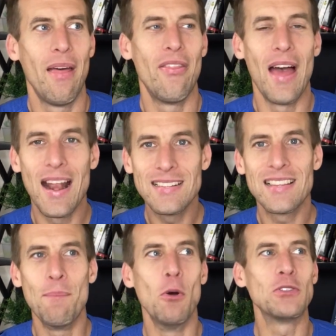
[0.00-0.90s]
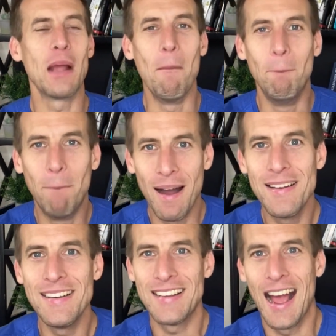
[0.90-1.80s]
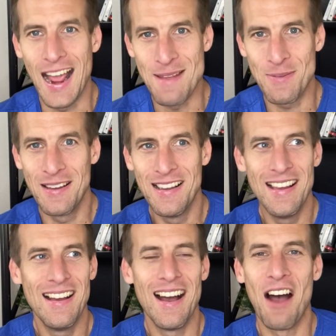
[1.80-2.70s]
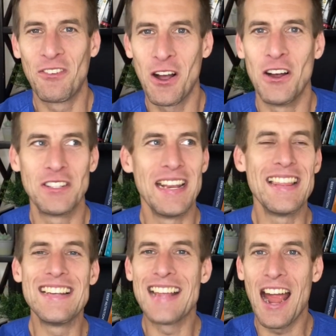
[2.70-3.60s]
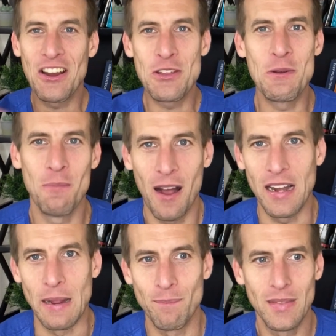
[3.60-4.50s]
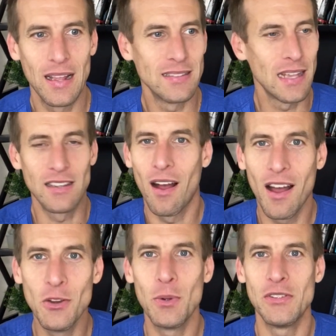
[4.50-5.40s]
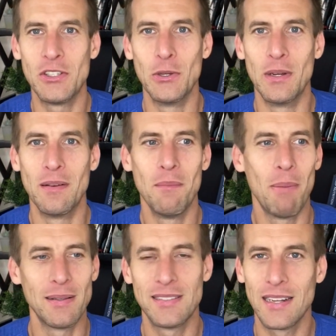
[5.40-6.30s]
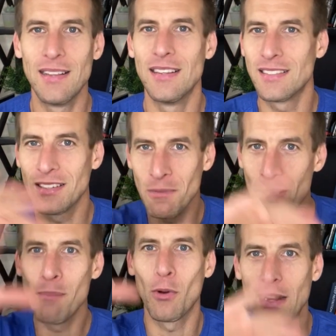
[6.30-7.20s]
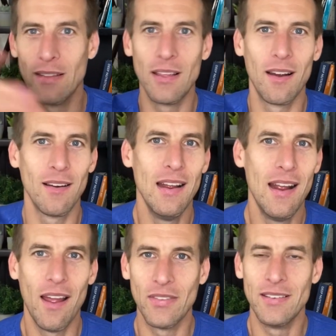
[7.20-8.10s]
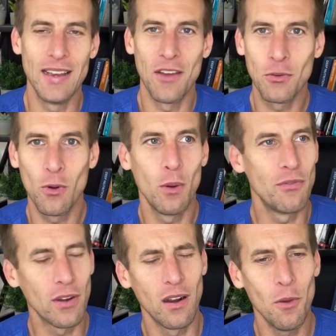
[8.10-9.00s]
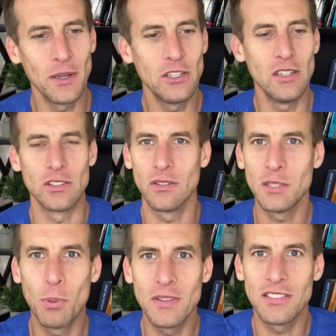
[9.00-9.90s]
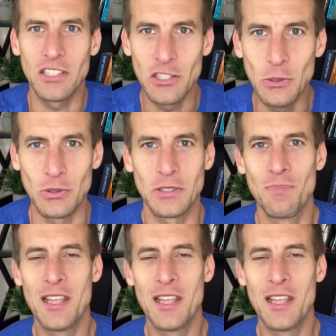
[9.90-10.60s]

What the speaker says: That is the most abundant type of collagen in the entire human body. It's like God knew what he was doing by sticking this little membrane in there, and then down the road he figured out, oh my goodness, let's put this to use.